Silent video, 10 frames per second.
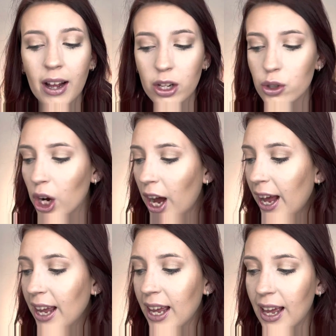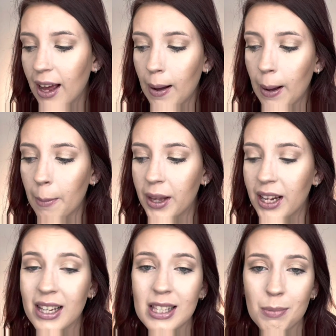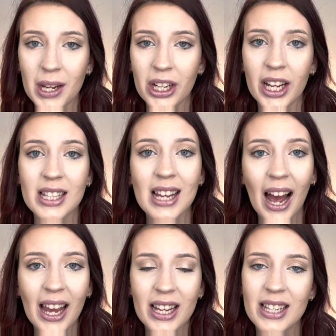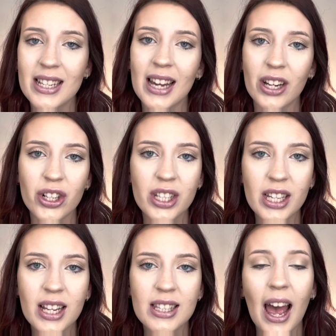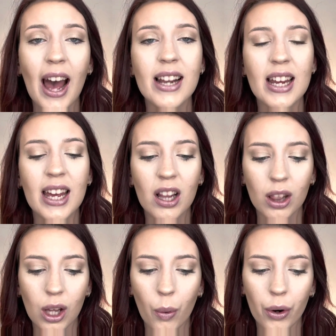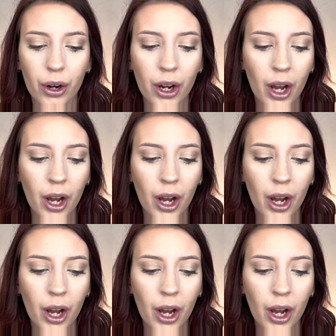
try um, and experience high-end designer scents at a lower